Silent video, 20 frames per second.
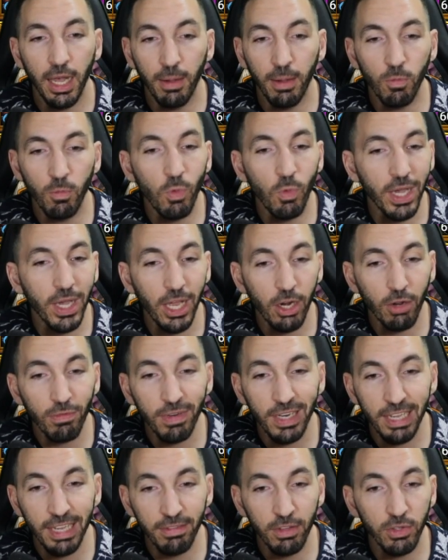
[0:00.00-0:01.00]
what kind of
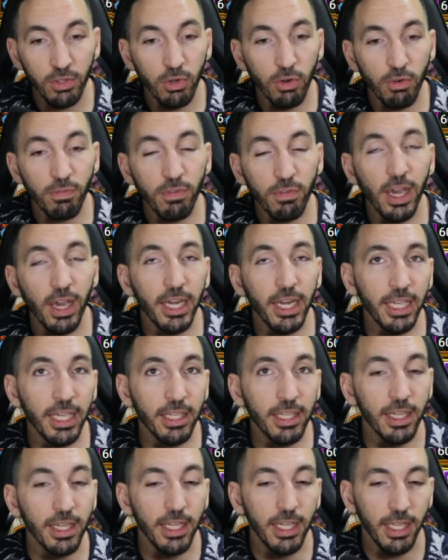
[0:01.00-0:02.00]
level you're fighting,
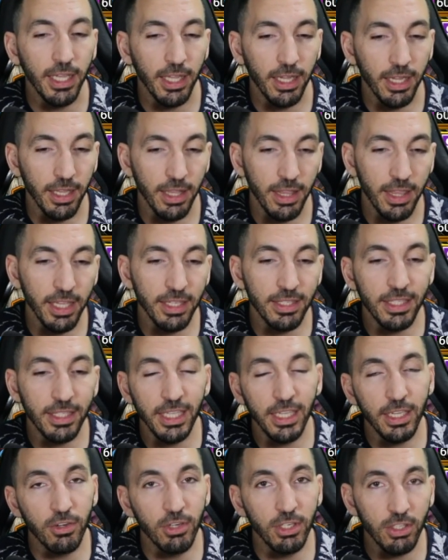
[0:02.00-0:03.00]
this
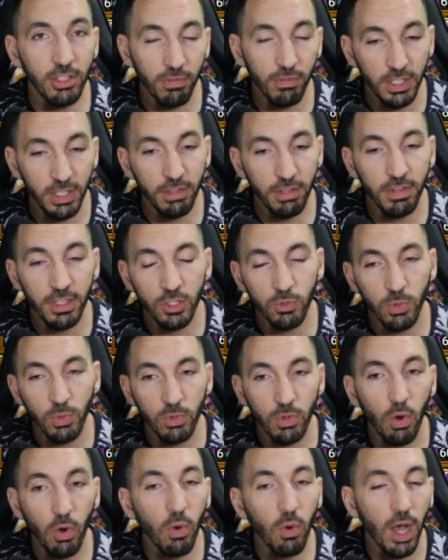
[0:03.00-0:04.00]
decrease of defense will
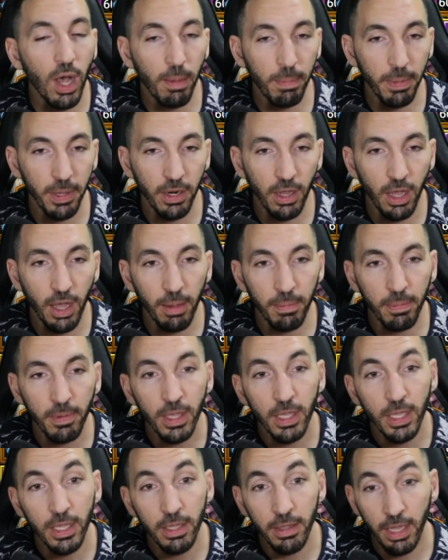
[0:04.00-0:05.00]
go up and up.
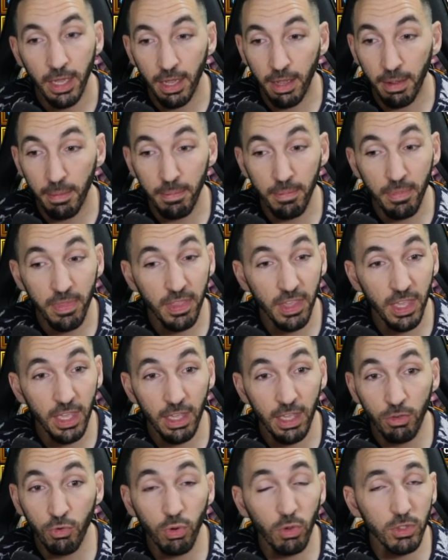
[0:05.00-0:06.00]

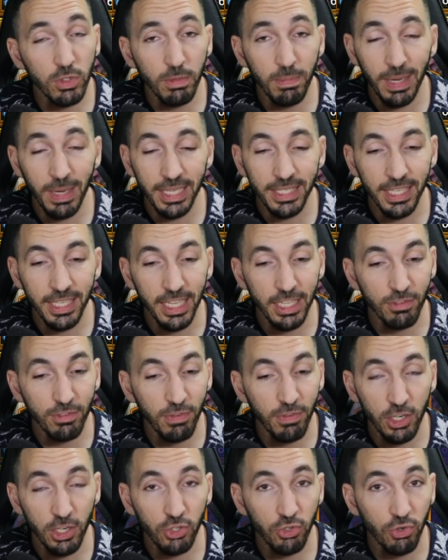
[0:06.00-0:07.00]
The Cruelty blessing is
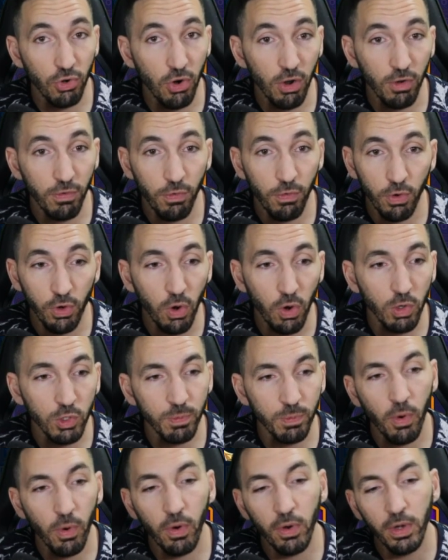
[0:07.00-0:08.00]
very strong for
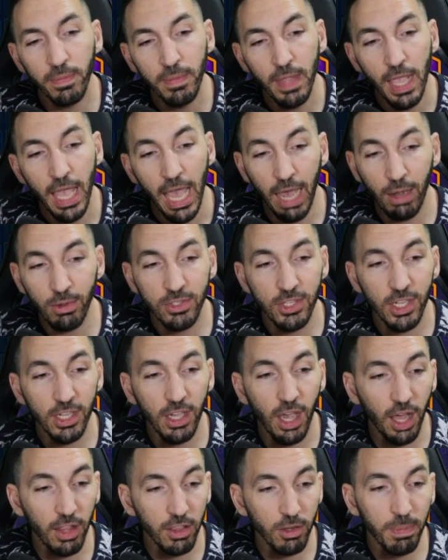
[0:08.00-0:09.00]
GHOSTBORN. I would say
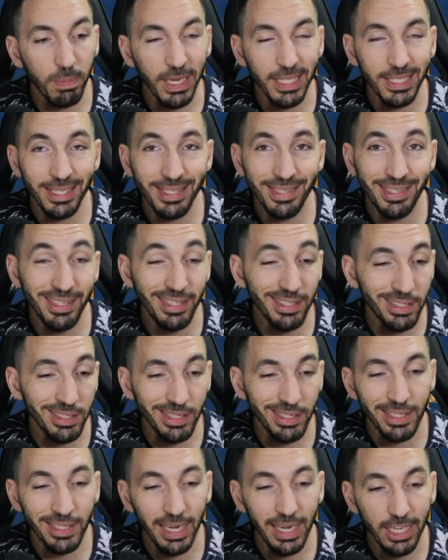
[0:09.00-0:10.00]
other blessings, since
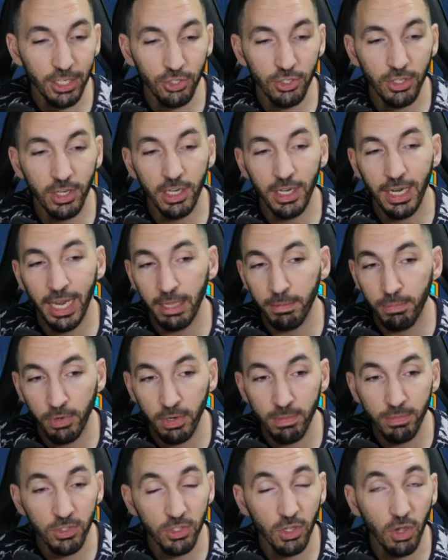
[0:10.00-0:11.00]
he's a legendary like
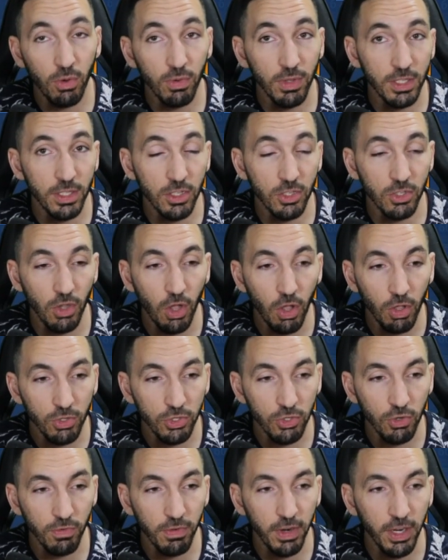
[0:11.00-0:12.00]
Brimstone, this is
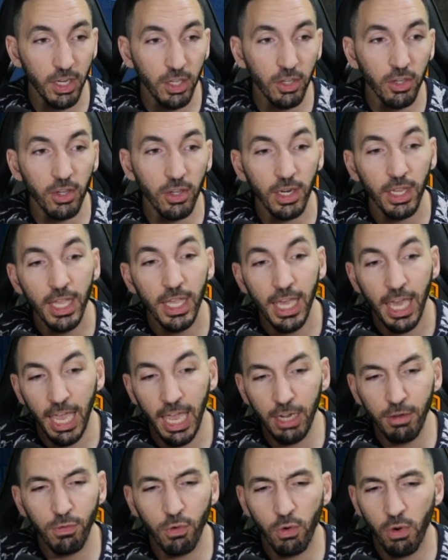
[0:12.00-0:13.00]
also very good.
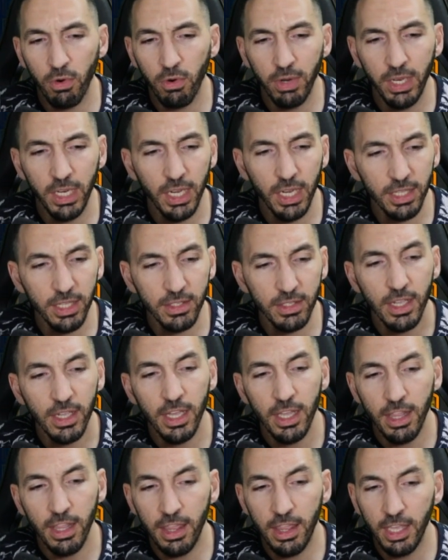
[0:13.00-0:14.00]
And for arenas,
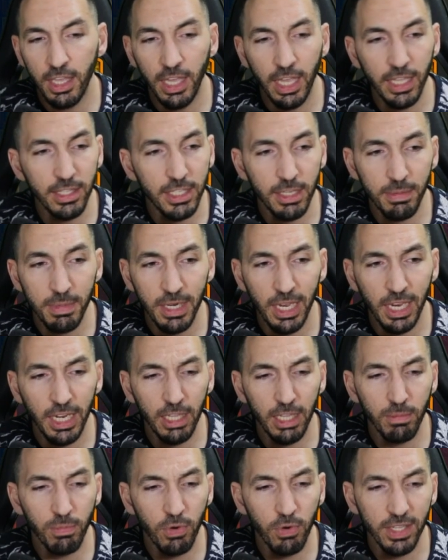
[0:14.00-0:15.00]
the
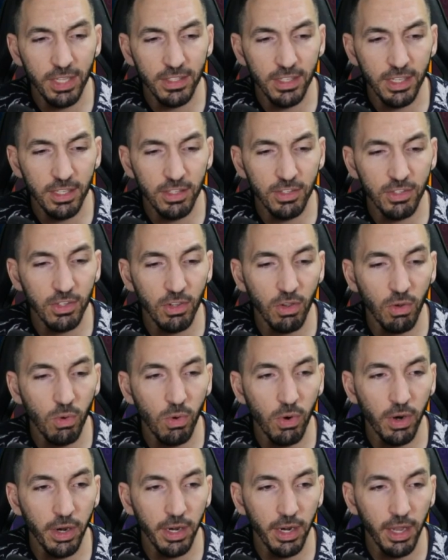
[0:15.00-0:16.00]
Intimidating Presence
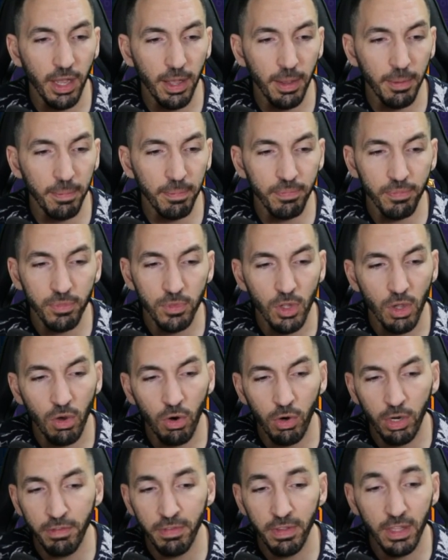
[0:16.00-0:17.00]
or
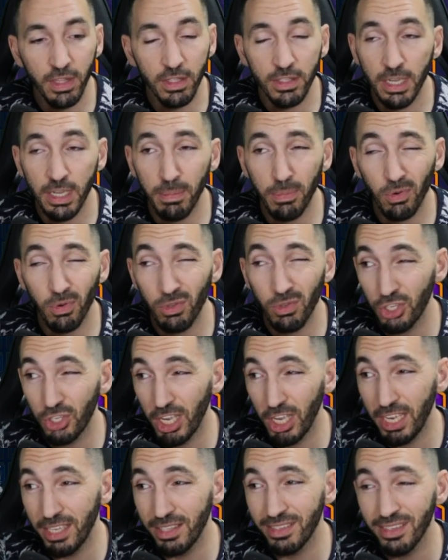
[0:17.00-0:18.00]
even the Temporal
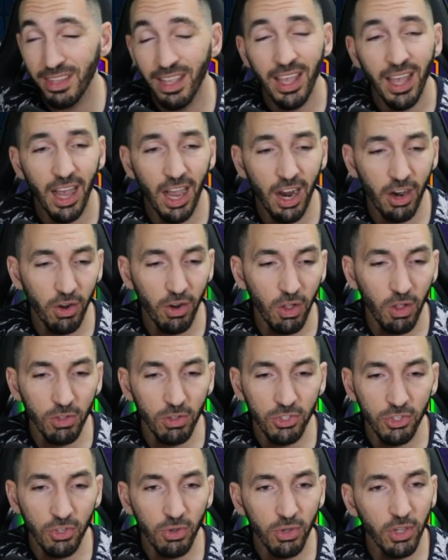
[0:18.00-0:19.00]
Chains are
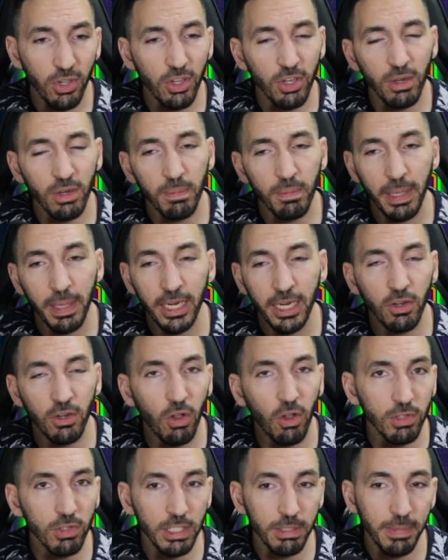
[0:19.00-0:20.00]
also good, but it
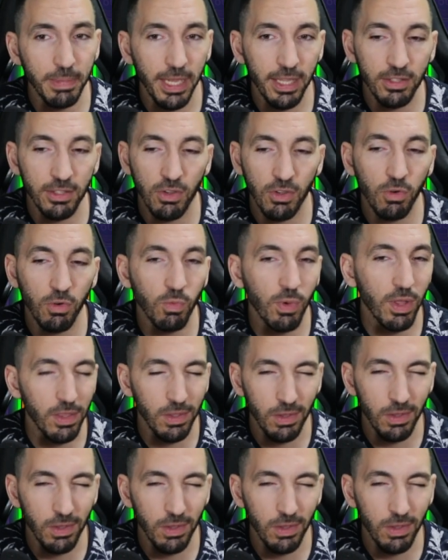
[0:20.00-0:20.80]
all depends on whether you